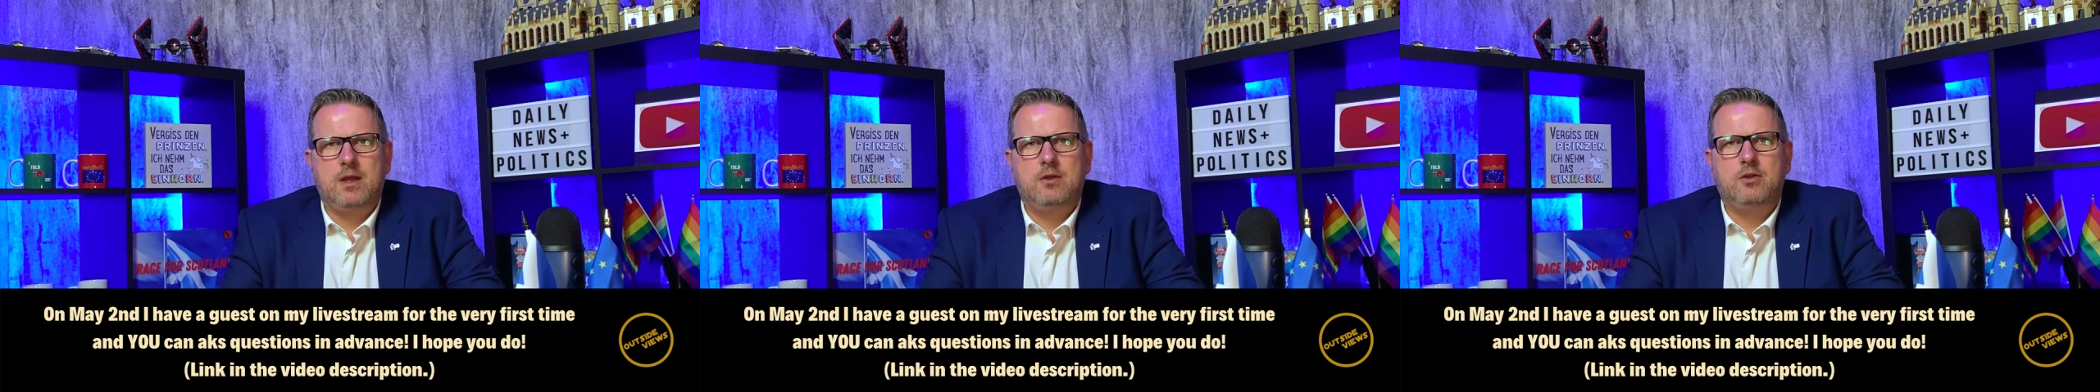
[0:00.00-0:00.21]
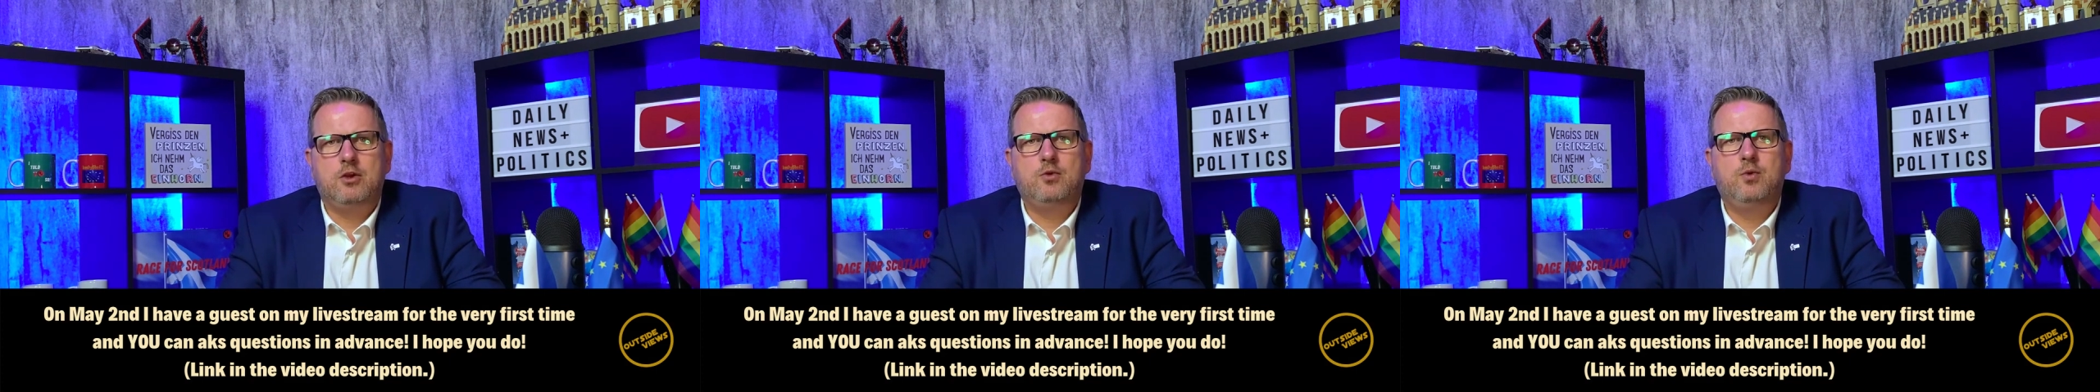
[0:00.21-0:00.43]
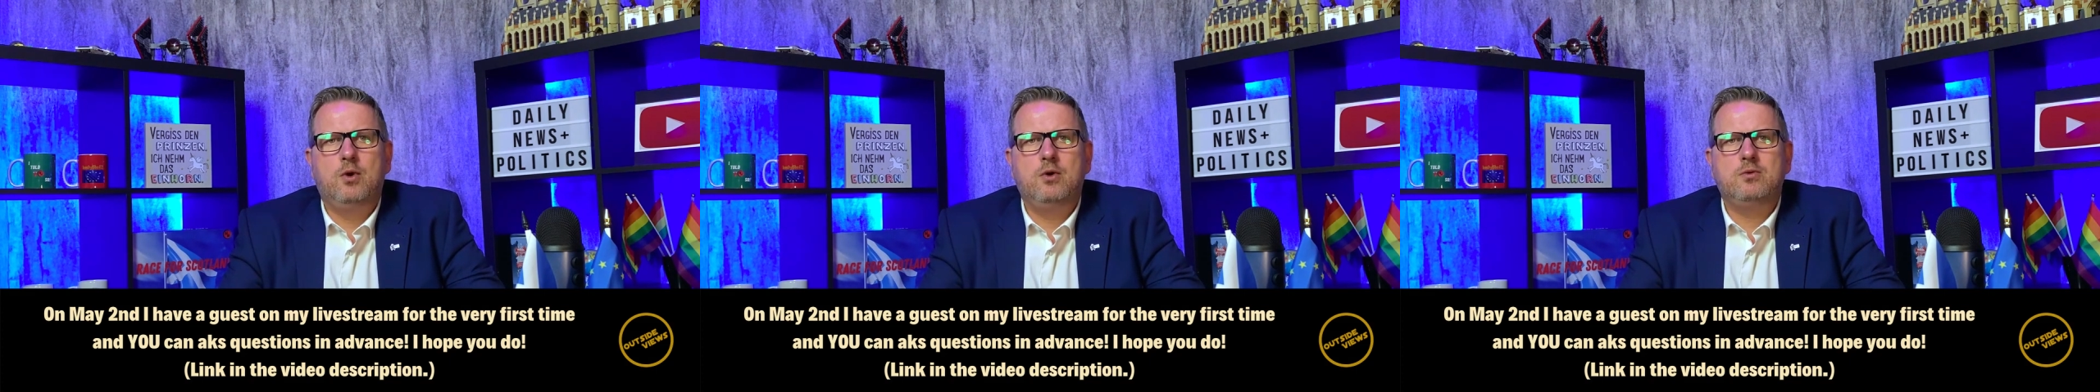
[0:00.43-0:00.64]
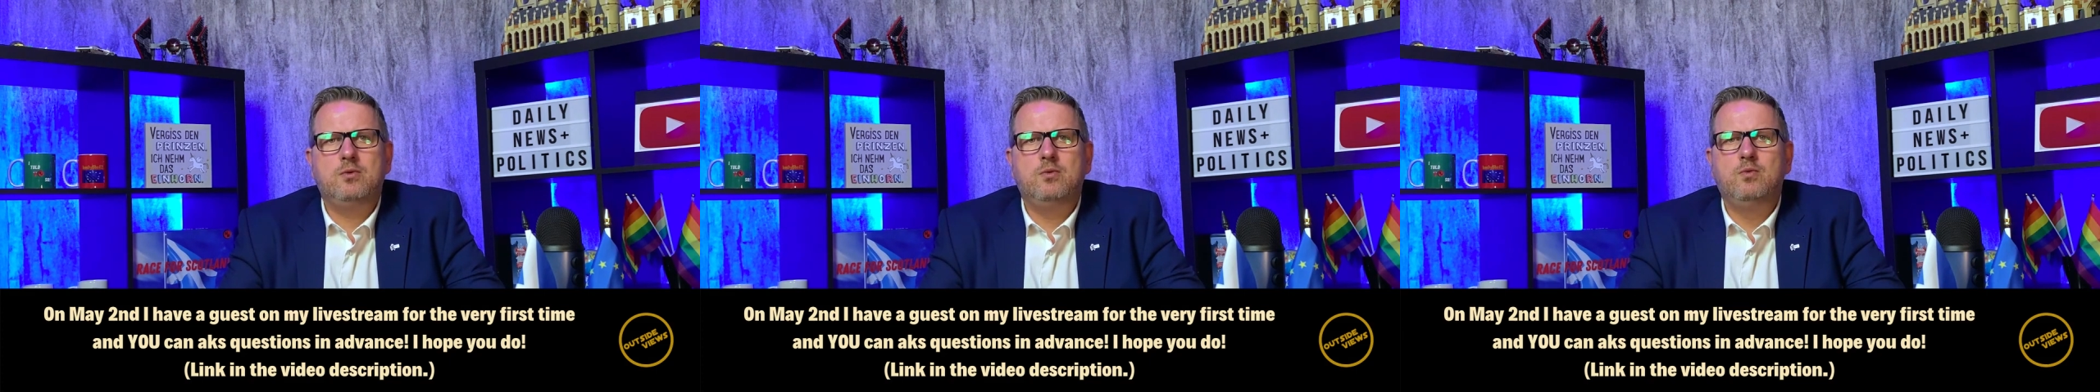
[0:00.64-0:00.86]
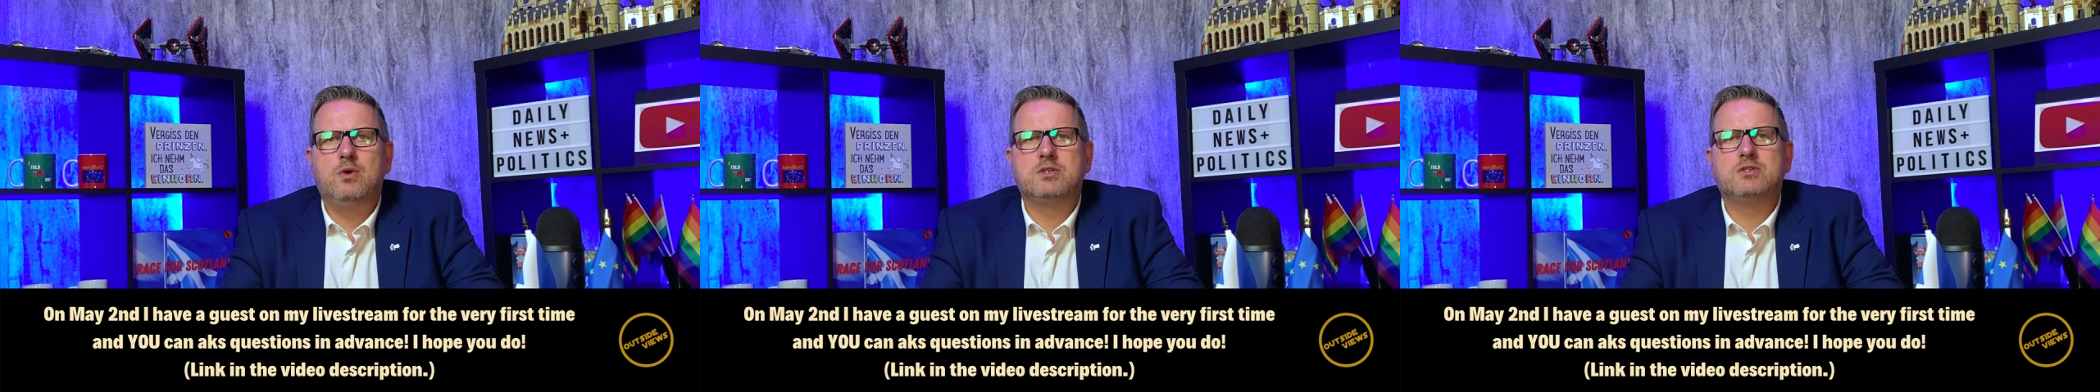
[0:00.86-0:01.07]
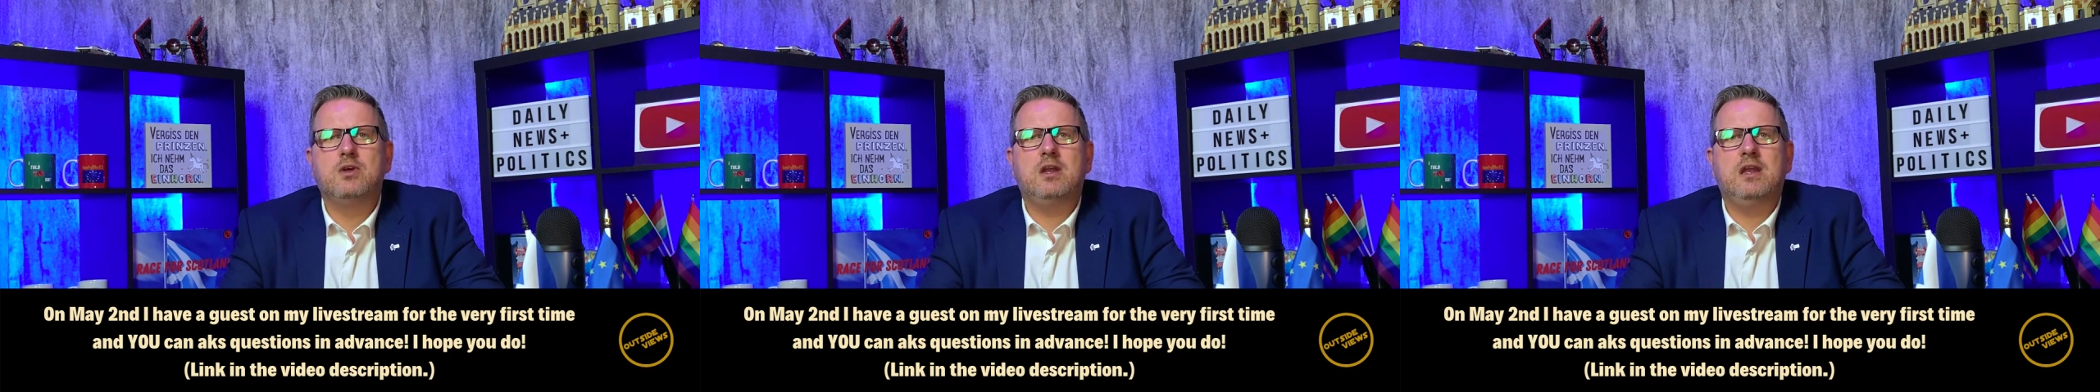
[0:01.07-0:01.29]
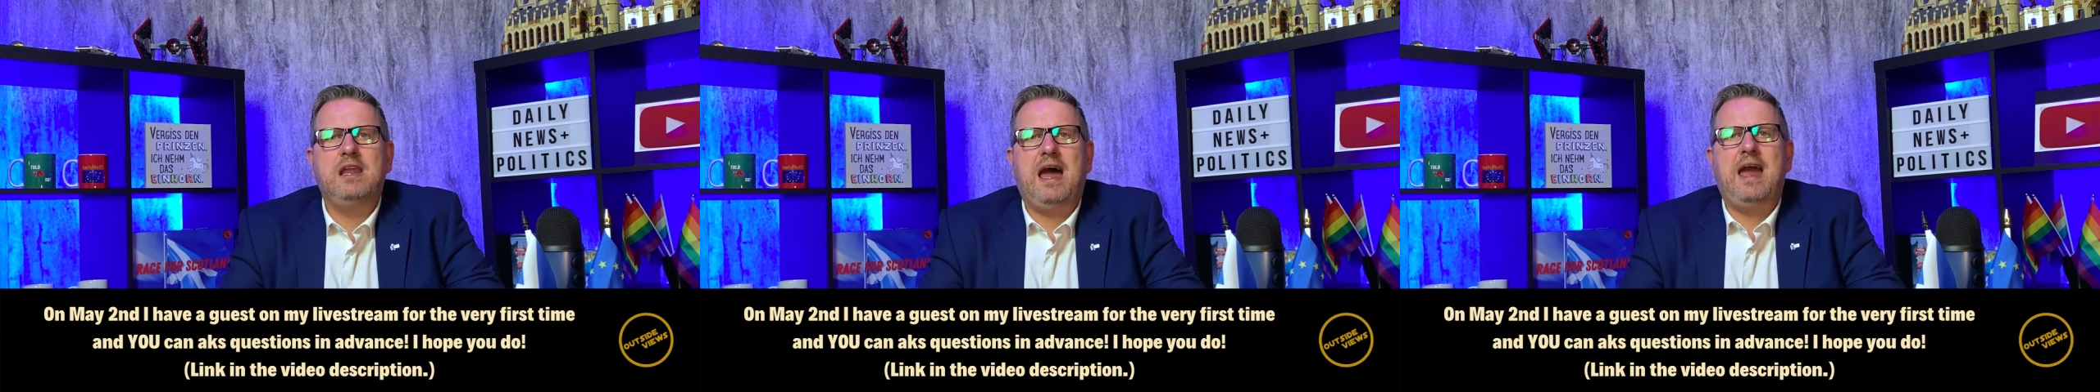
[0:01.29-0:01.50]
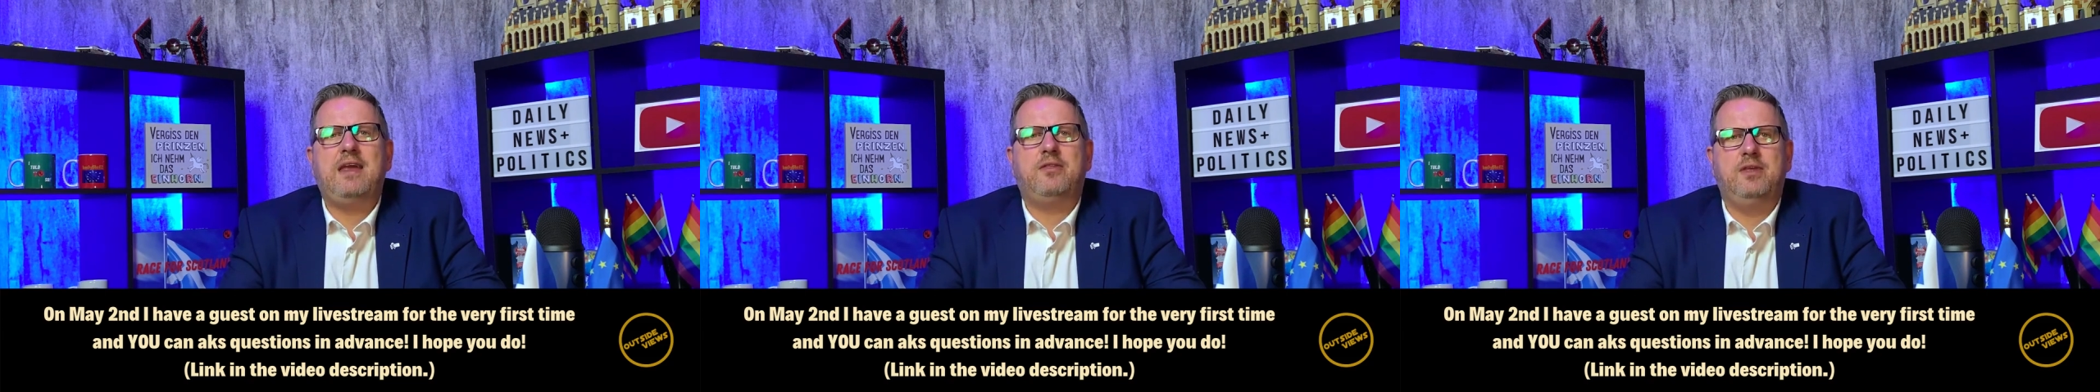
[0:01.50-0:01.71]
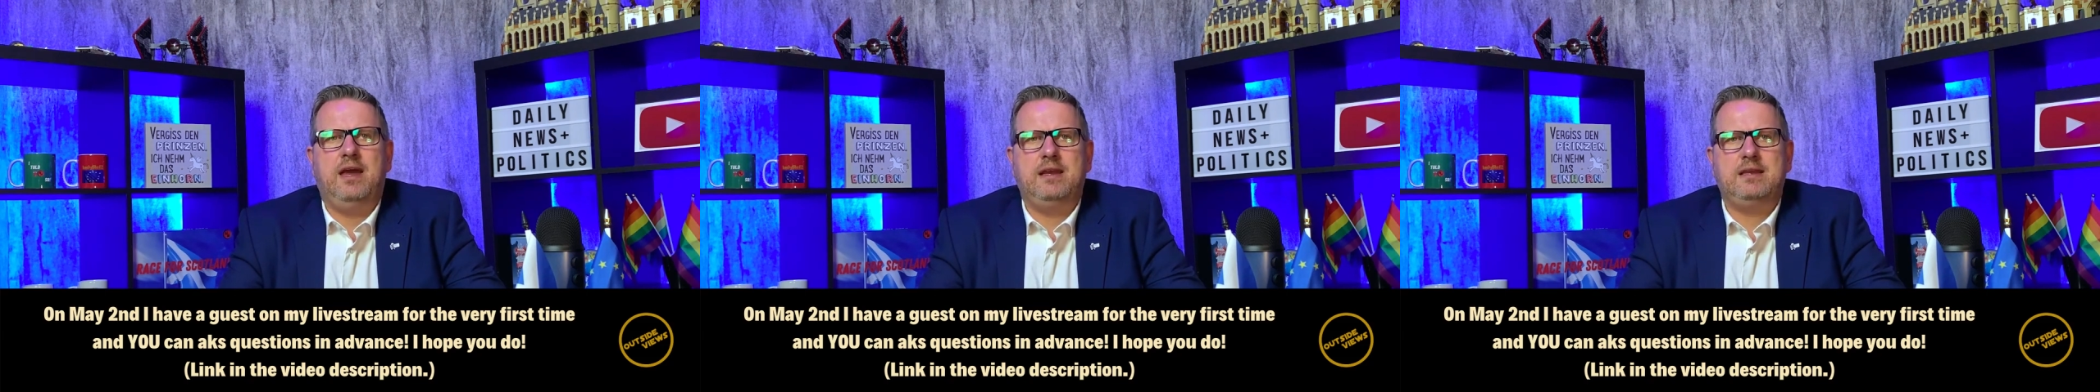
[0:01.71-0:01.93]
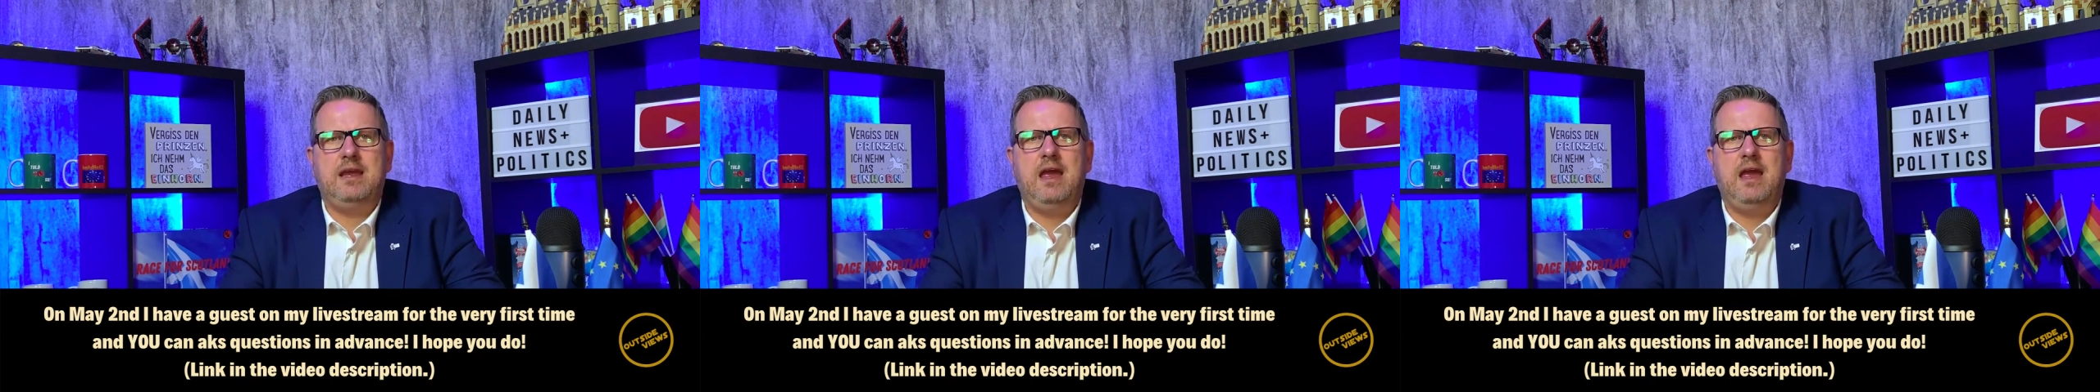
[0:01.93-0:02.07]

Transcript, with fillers: The quote was not like that.